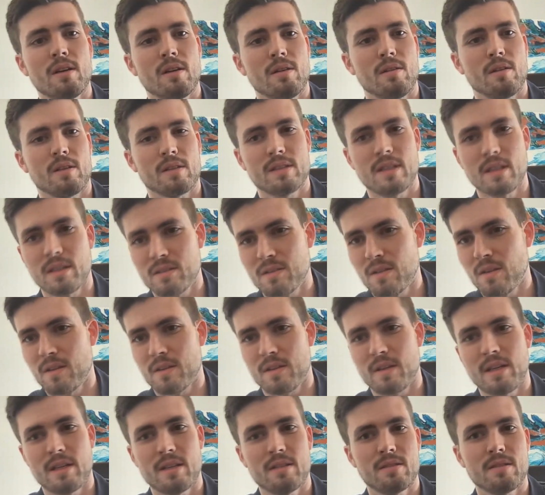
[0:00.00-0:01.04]
along
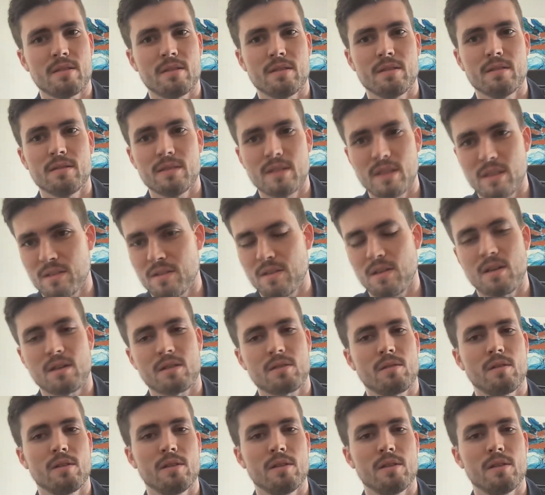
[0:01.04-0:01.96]
TikTok ads on TikTok,